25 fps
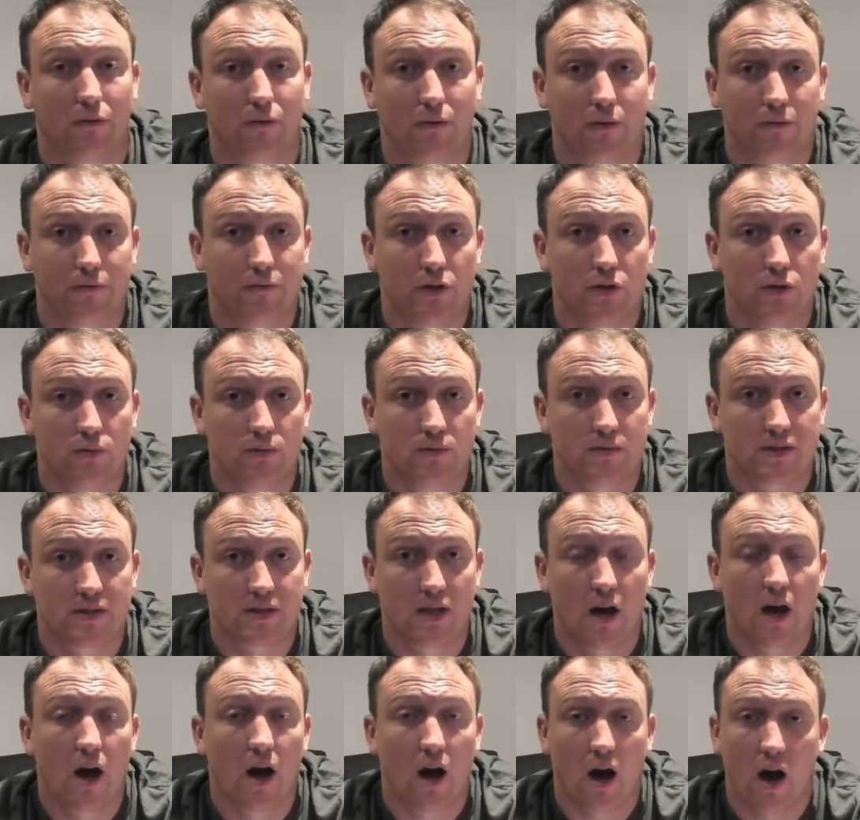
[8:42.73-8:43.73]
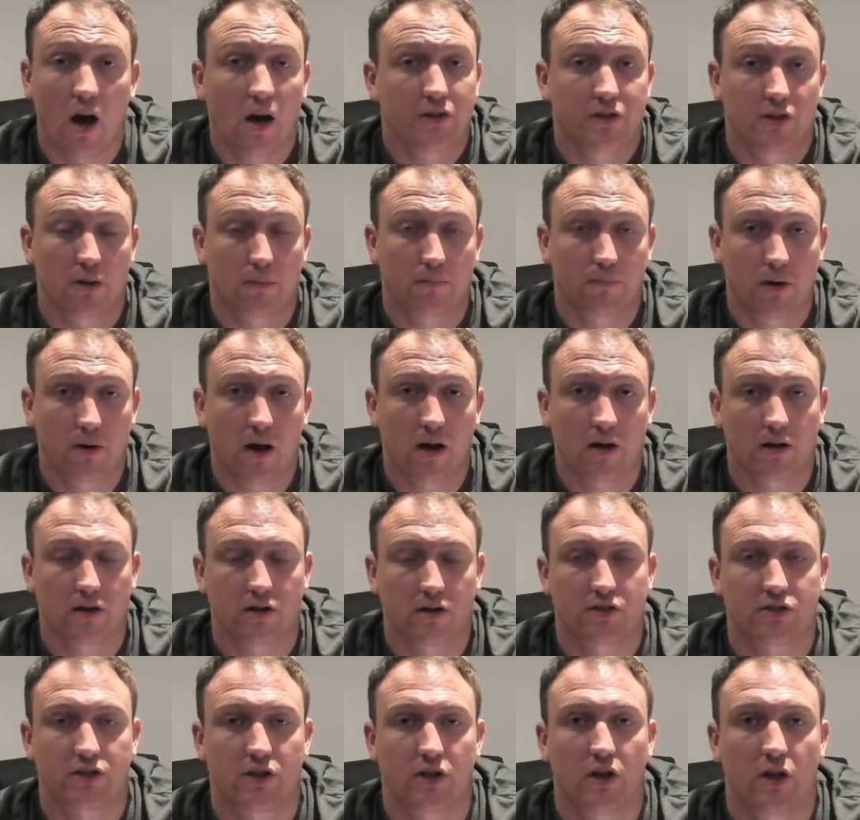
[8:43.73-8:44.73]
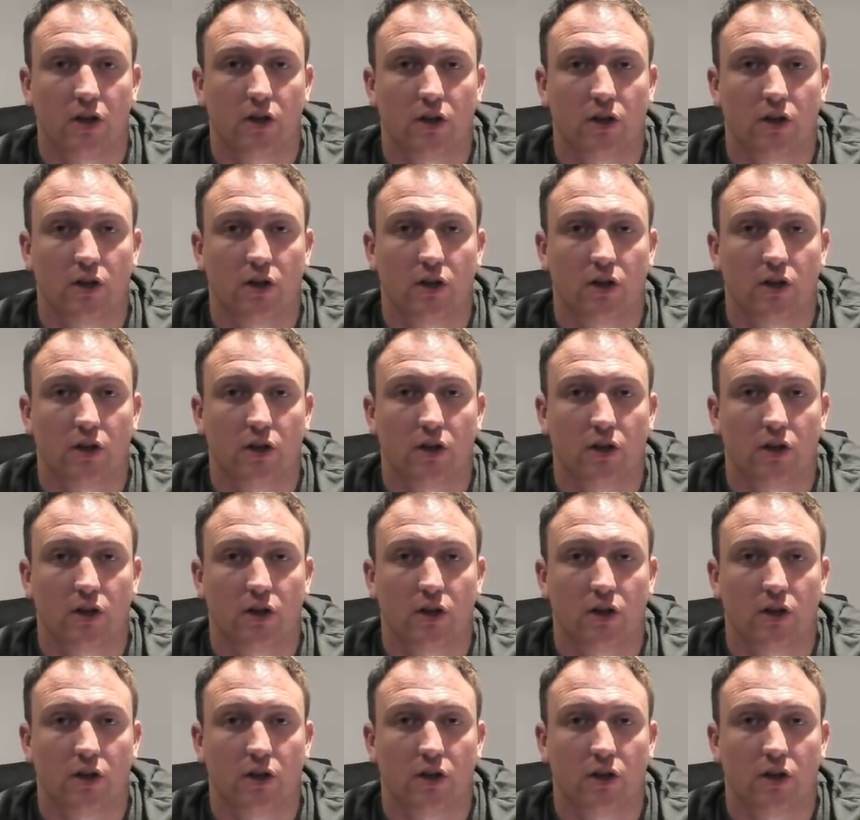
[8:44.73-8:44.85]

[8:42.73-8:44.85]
reviews on your product.